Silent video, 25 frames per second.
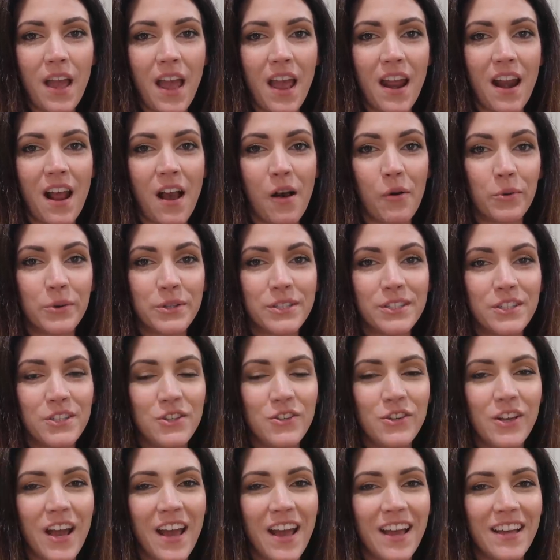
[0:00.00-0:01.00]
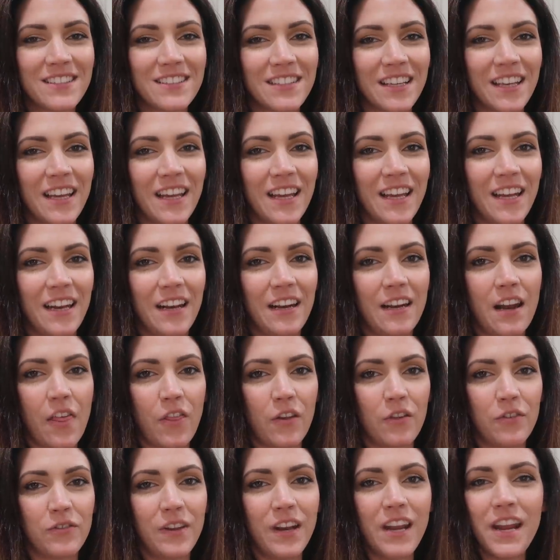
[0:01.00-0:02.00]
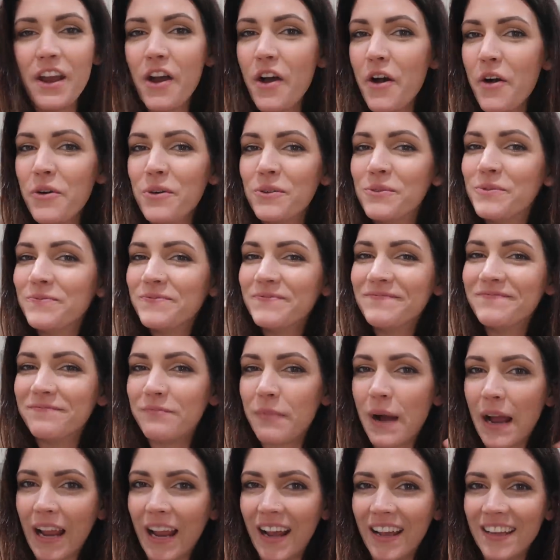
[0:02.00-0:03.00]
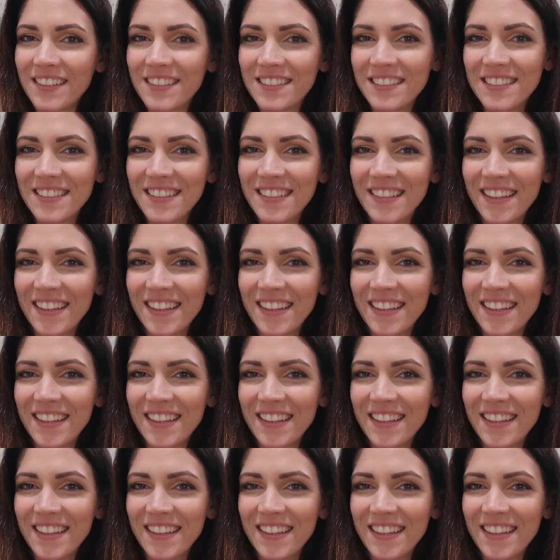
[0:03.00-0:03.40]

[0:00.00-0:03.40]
and I will see you guys in another video. Bye, guys.